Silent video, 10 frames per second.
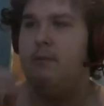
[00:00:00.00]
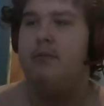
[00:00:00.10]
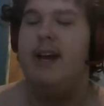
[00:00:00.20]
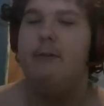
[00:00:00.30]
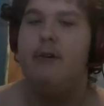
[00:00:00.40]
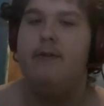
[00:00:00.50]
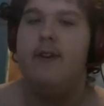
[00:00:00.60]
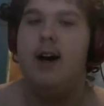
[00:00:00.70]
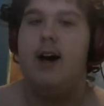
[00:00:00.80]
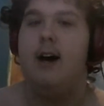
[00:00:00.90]
Playing with
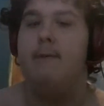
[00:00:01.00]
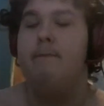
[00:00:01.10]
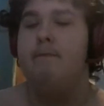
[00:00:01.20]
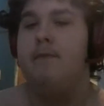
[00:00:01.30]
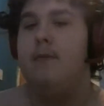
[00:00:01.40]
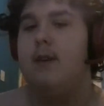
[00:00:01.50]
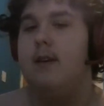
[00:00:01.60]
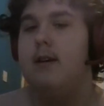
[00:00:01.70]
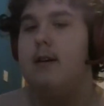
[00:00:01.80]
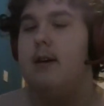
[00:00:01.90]
Han
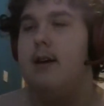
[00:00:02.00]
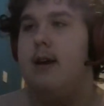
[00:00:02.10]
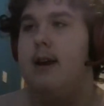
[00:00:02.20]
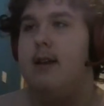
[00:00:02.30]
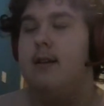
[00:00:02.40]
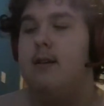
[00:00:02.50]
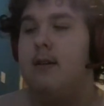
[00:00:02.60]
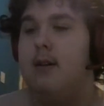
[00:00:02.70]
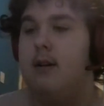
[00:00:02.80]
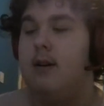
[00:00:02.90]
in
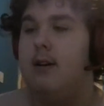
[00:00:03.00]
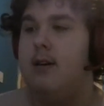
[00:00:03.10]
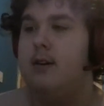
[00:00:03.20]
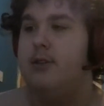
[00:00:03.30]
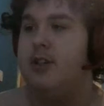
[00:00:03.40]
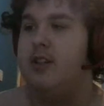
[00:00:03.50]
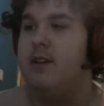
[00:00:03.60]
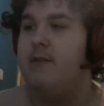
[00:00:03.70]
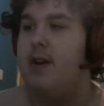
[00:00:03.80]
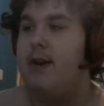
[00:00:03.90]
just in
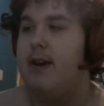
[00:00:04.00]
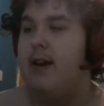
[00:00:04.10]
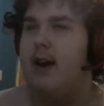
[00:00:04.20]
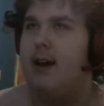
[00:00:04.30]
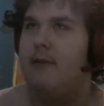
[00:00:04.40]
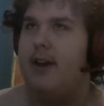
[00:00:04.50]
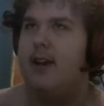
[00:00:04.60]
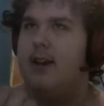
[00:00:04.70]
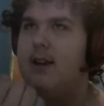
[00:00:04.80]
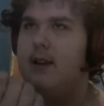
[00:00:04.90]
a very I
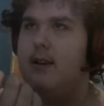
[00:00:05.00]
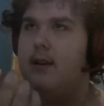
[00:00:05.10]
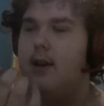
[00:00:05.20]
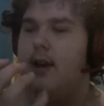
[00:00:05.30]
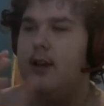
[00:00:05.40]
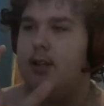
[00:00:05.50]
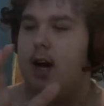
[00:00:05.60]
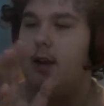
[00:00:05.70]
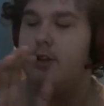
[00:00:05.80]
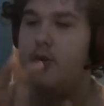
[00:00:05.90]
think in a
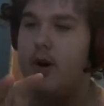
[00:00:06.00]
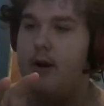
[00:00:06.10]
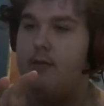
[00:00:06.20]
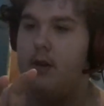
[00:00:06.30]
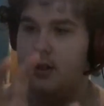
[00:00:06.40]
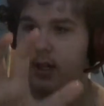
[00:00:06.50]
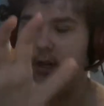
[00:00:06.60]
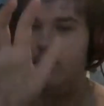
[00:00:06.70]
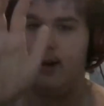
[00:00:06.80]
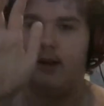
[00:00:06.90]
Star Destroyer, not a Star
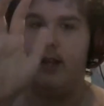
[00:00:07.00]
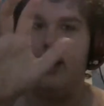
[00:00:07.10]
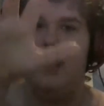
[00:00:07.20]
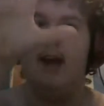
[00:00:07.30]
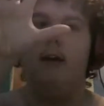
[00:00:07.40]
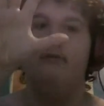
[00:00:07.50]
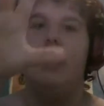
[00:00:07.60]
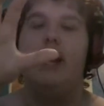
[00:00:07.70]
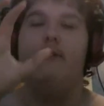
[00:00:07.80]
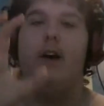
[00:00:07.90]
Destroyer, the
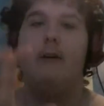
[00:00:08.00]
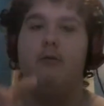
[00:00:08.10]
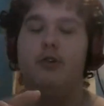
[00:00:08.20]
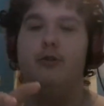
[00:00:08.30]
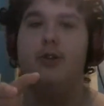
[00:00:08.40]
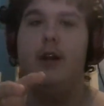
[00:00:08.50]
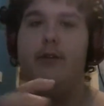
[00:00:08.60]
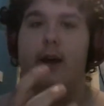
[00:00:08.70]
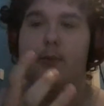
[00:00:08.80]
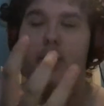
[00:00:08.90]
MC eighty five cruiser
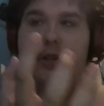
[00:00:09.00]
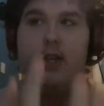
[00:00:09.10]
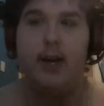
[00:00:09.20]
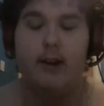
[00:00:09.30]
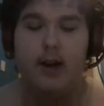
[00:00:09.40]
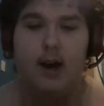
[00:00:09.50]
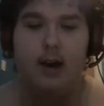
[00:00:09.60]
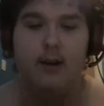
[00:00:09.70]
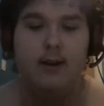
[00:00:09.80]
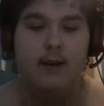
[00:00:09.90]
that blocks Leia and
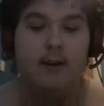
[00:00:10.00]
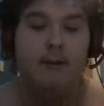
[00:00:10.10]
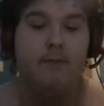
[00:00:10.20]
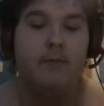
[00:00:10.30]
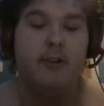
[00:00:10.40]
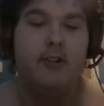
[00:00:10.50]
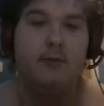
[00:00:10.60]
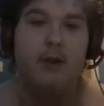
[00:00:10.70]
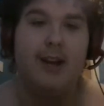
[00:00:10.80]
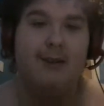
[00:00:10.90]
Han.
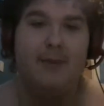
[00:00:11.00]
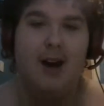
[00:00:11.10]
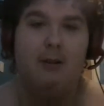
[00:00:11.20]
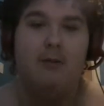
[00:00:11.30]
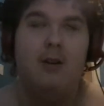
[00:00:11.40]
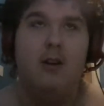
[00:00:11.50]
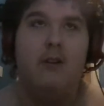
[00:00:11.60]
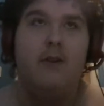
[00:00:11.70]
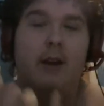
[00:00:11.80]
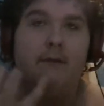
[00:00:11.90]
Just playing about
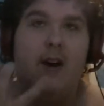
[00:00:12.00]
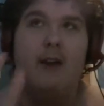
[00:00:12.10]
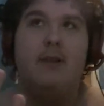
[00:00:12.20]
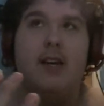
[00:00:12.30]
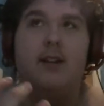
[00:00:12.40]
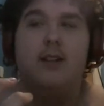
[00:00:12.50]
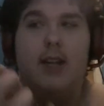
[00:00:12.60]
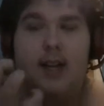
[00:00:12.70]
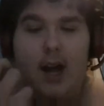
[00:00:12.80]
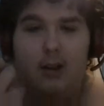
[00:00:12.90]
for like five seconds
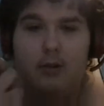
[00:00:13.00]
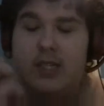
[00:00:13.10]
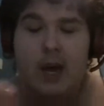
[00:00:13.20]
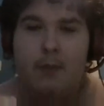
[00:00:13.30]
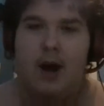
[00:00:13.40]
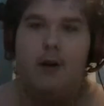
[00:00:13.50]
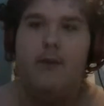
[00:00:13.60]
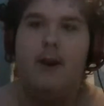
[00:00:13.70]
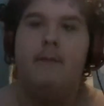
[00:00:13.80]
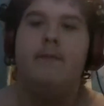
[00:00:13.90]
and Kylo will snap out of
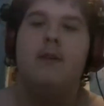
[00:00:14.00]
it